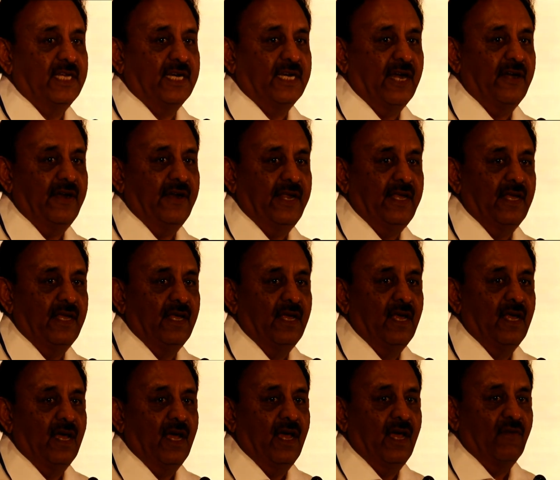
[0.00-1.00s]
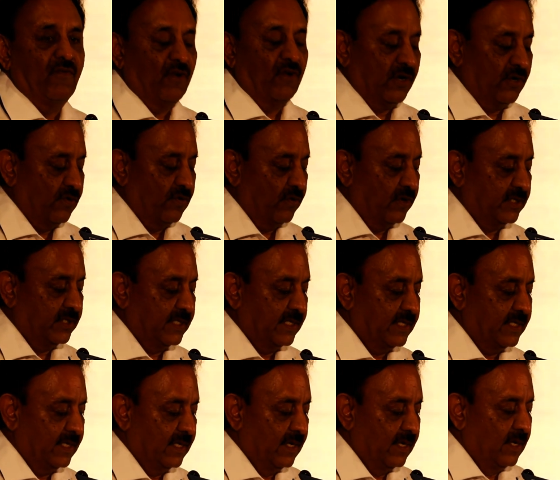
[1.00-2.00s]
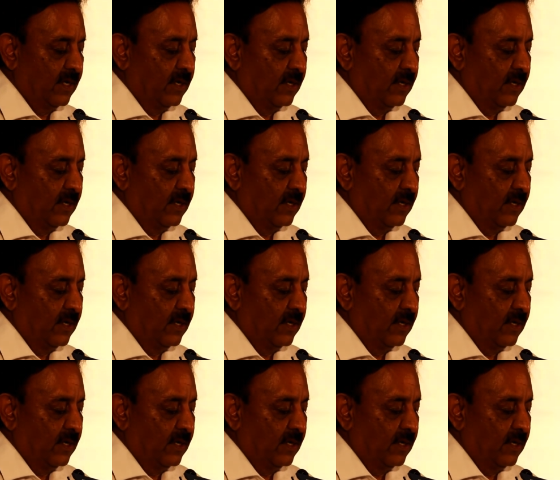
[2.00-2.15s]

the country and work towards it.